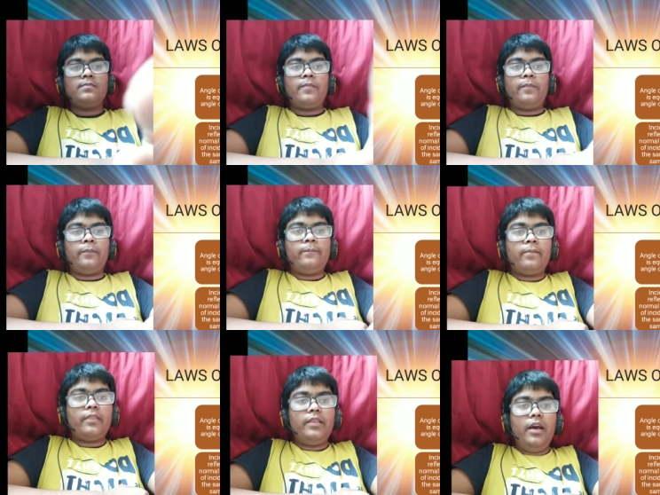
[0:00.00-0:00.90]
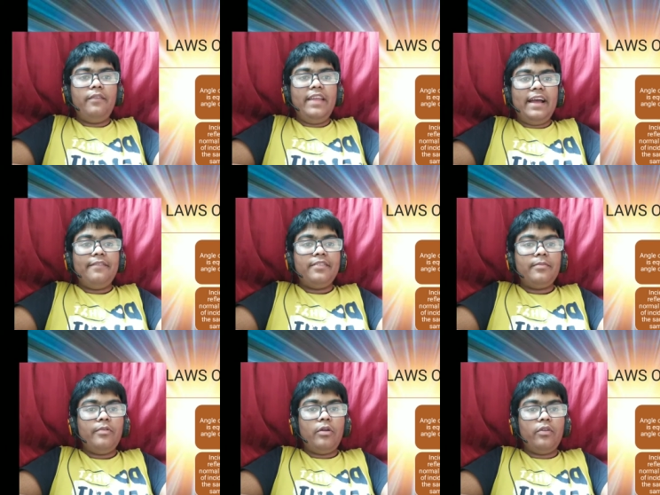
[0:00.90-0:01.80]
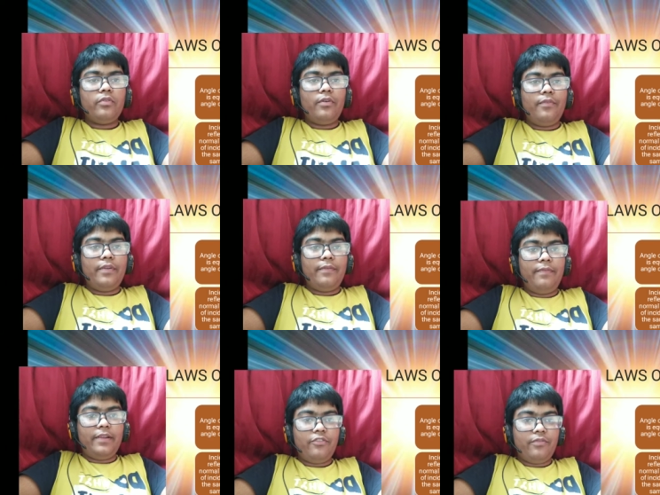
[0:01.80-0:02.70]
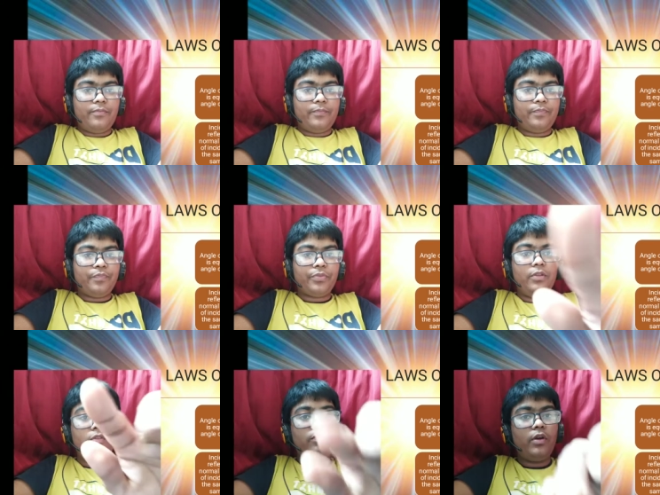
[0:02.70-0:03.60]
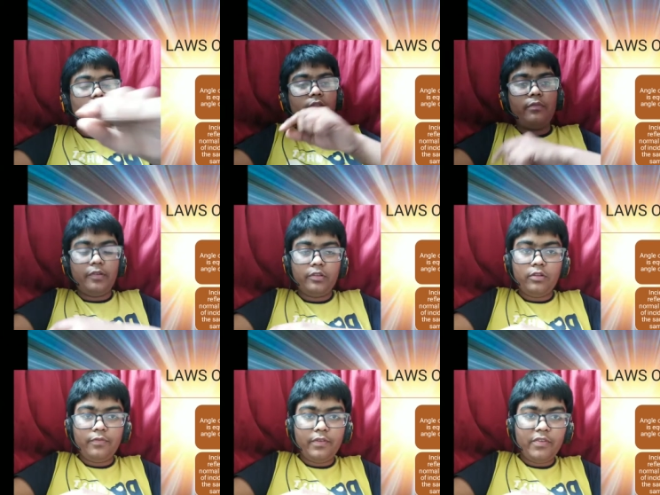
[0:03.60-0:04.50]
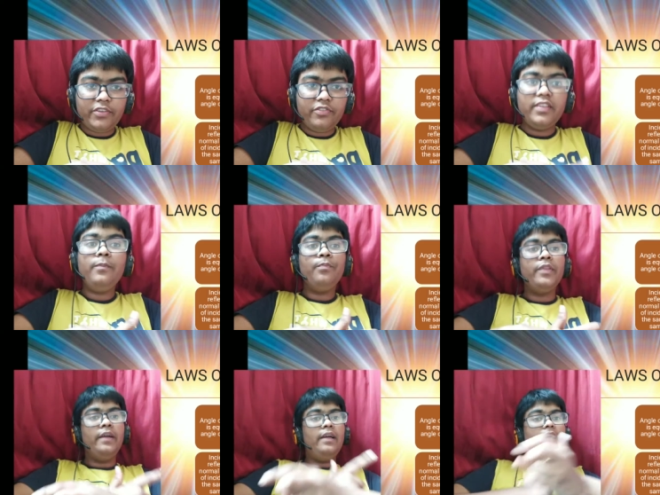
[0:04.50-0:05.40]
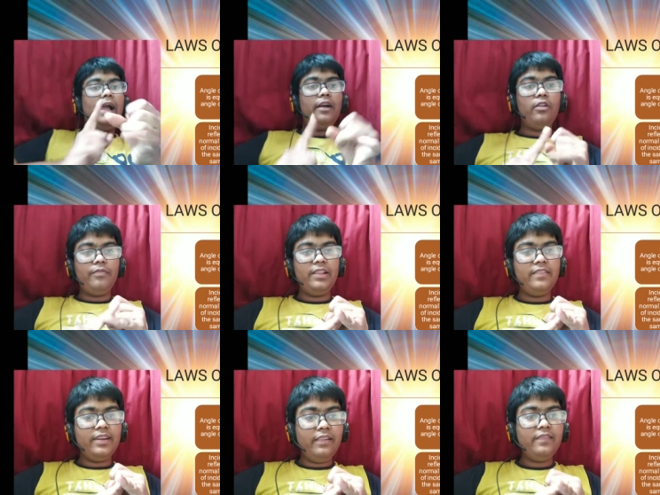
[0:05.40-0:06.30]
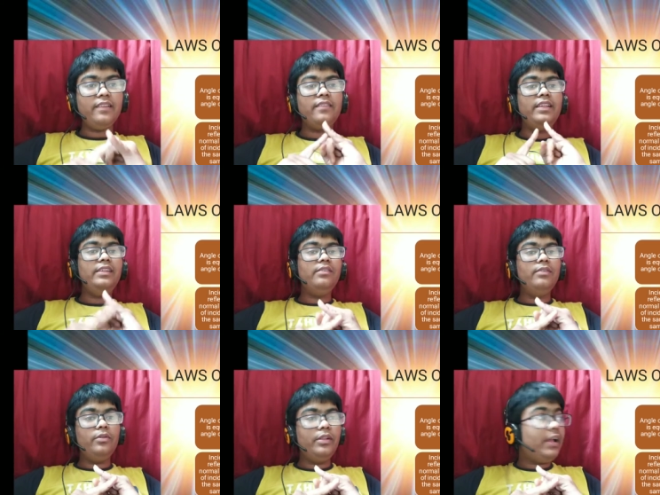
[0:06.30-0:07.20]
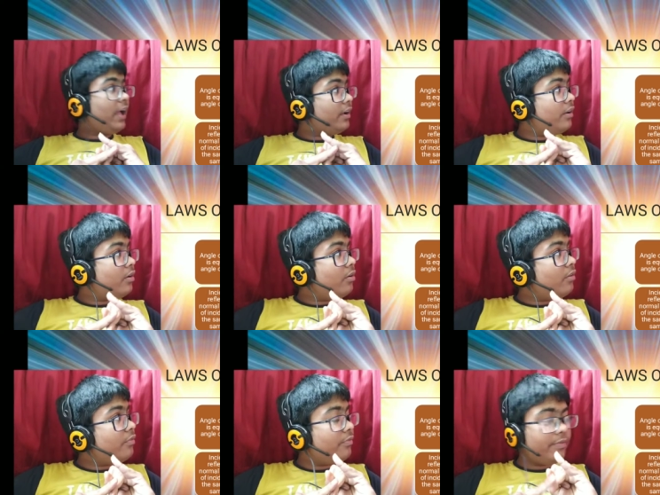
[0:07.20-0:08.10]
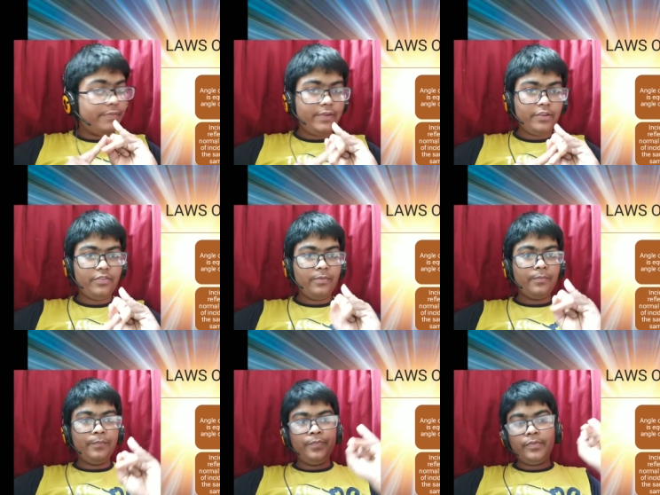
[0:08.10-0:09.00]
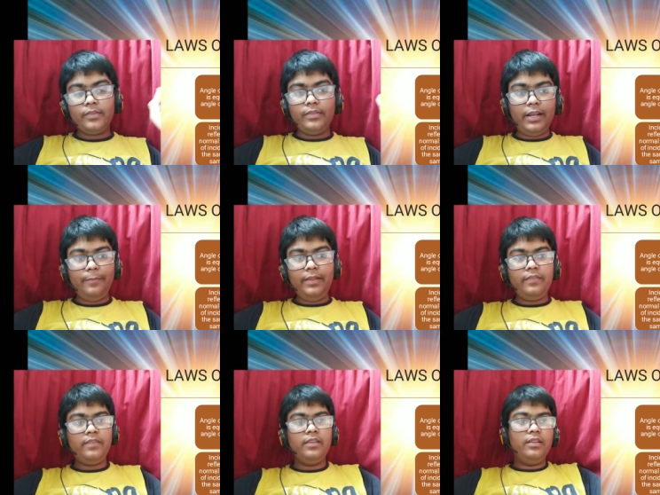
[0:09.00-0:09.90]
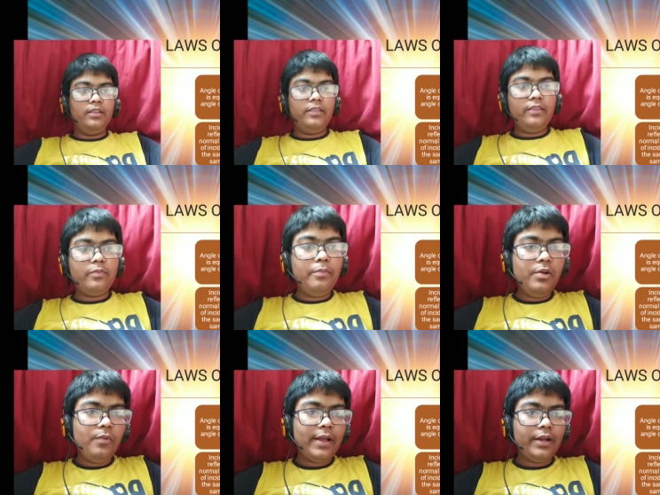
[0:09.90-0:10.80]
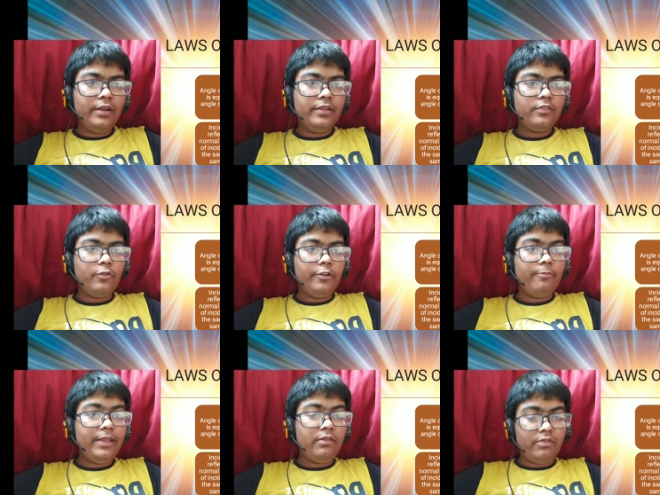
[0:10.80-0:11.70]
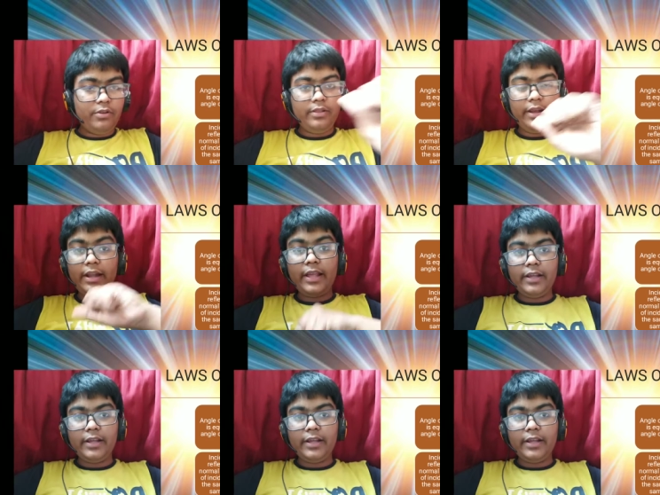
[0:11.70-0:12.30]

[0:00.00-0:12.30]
Here we have some laws of reflection. So what does the first law of reflection say? Angle of incidence is equal to the angle of reflection. That means this blue angle is going to be equal to the red angle.